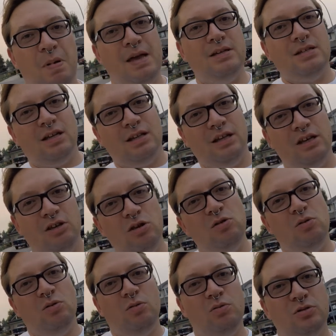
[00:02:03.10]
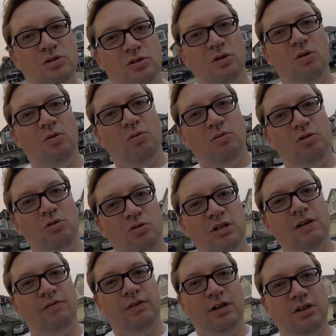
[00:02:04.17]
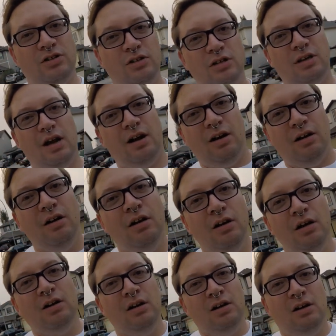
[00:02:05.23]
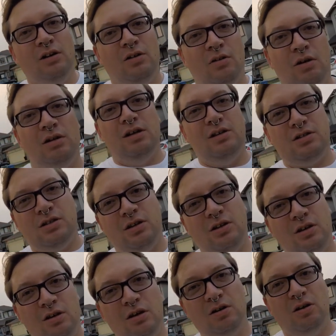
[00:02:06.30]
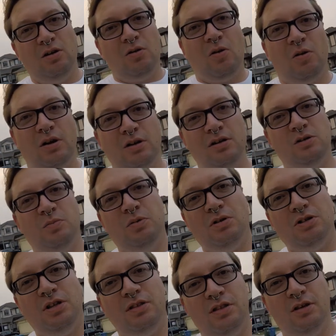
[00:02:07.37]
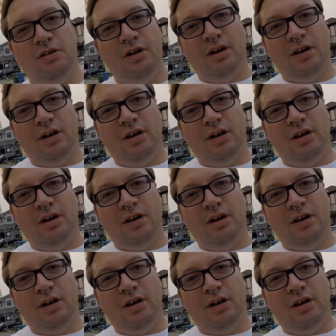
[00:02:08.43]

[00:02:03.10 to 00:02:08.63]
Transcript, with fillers: basically you, so you definitely should care. Or at least, according to this bullshit